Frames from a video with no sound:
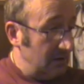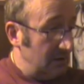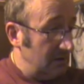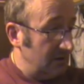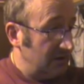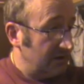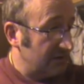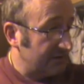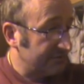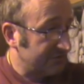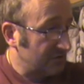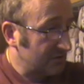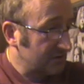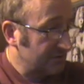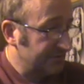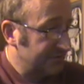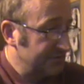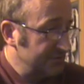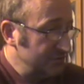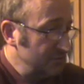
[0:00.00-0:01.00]
And I've got a
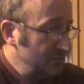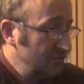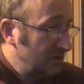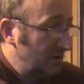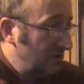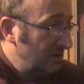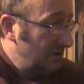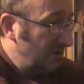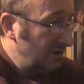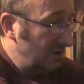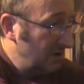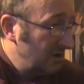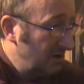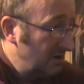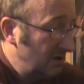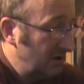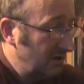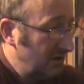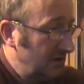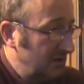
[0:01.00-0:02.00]
few
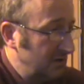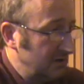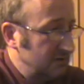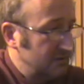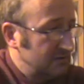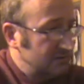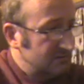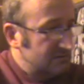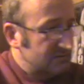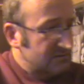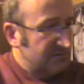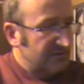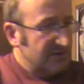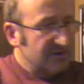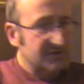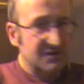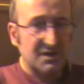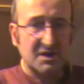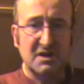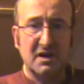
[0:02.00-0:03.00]
of the
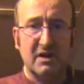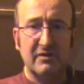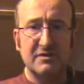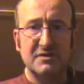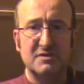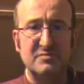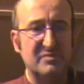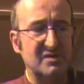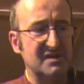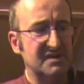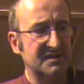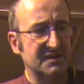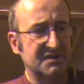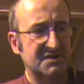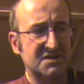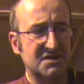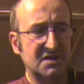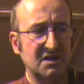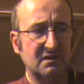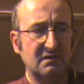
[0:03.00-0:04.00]
undercarriage painted
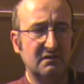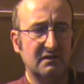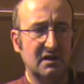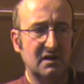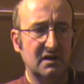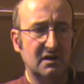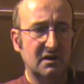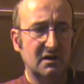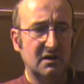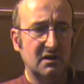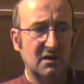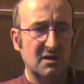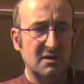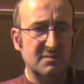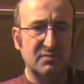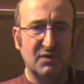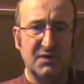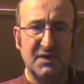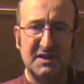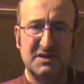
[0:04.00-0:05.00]
silver,
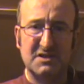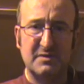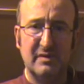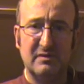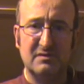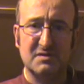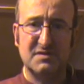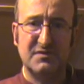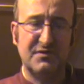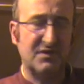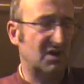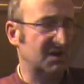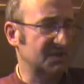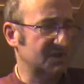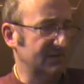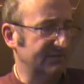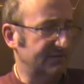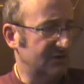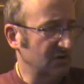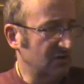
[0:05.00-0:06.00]
but that's about as far as
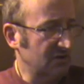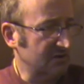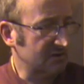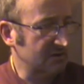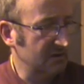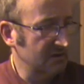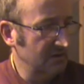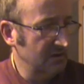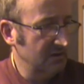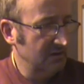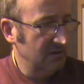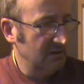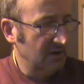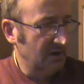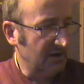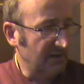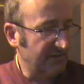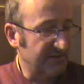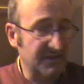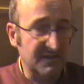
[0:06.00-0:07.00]
I've got.
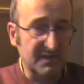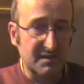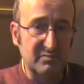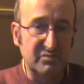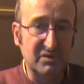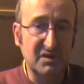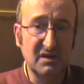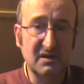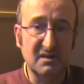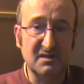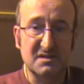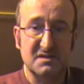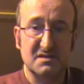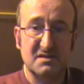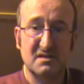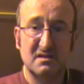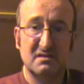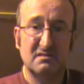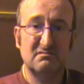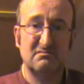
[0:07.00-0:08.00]
And I think the build
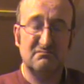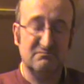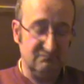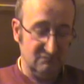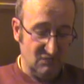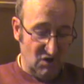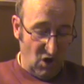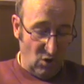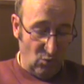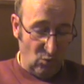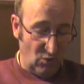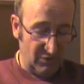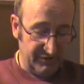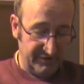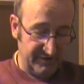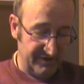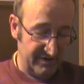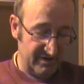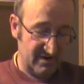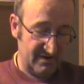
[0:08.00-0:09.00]
is a week
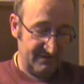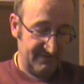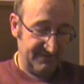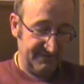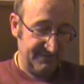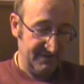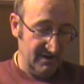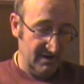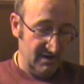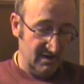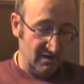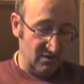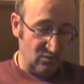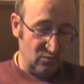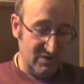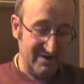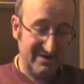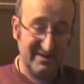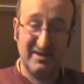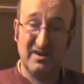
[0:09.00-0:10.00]

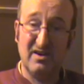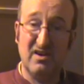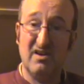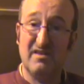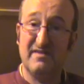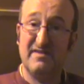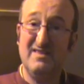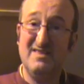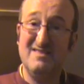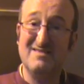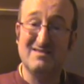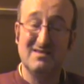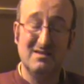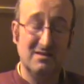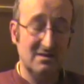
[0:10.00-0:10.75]
and a half in.